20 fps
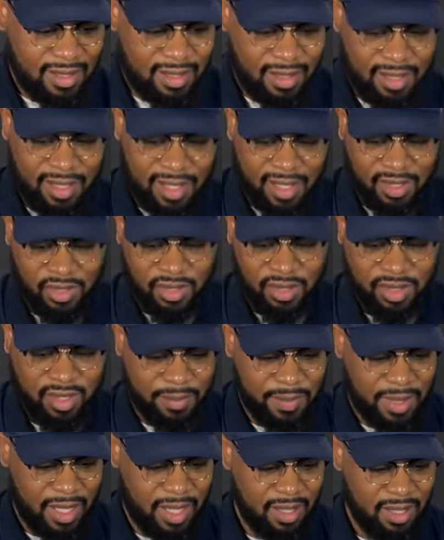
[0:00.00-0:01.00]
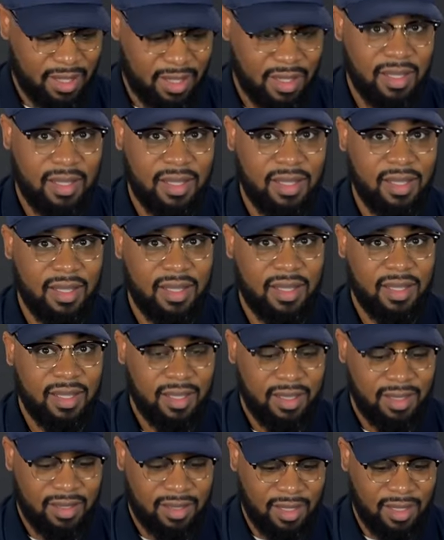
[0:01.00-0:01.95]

Yeah, I trust this them. is a machine.